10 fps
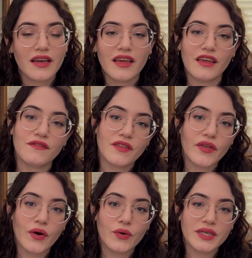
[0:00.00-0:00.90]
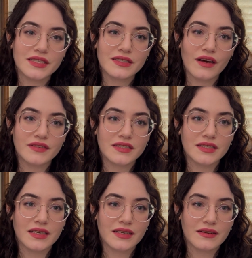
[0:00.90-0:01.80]
even though it's
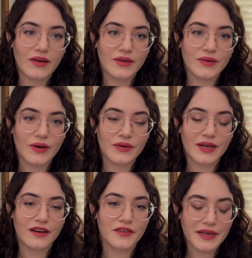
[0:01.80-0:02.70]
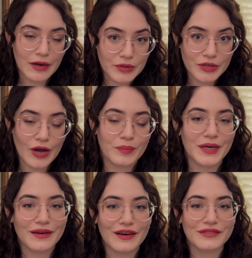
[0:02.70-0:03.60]
obviously on kind of a downer
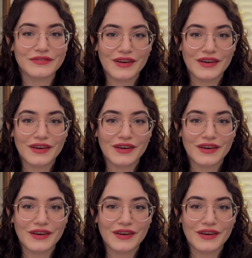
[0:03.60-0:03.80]
topic of